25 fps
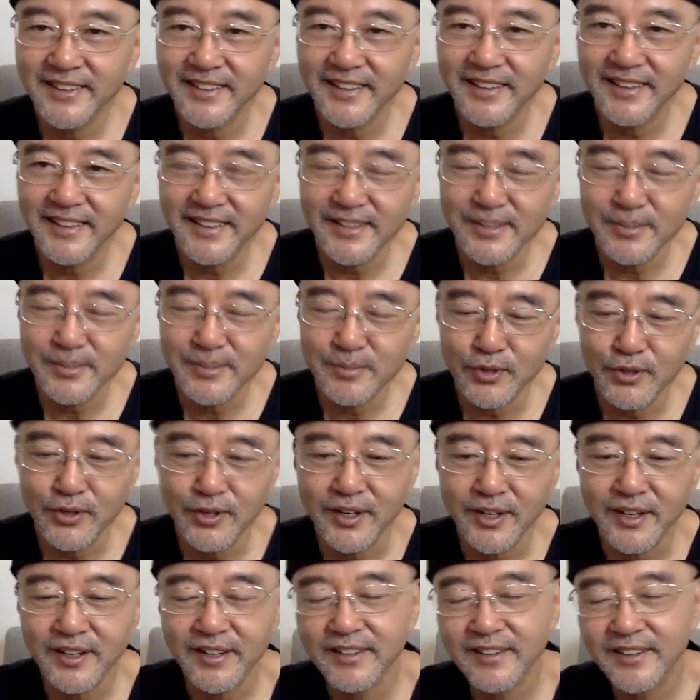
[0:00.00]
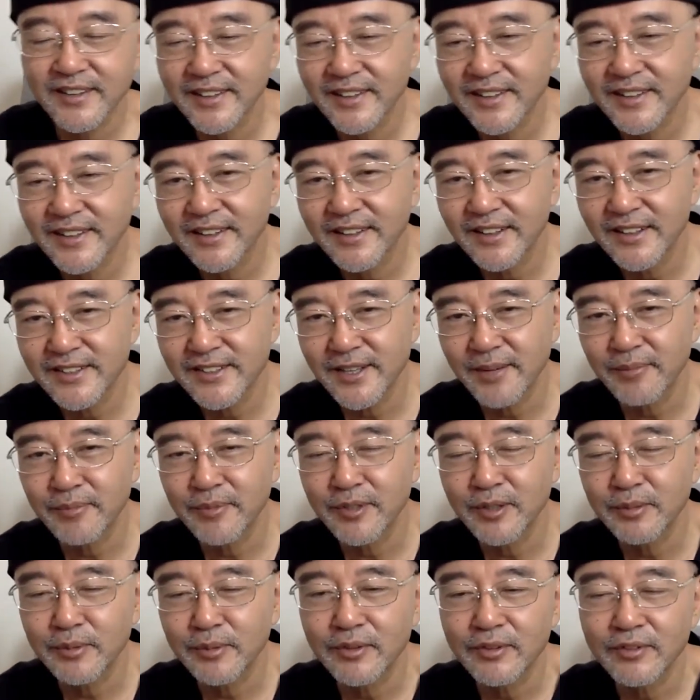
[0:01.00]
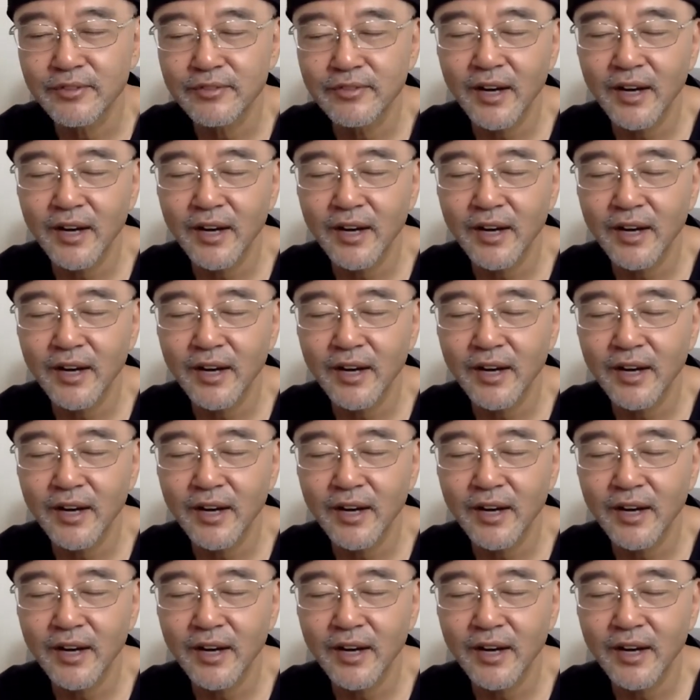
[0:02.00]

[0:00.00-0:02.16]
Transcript: that is pure, acceptable.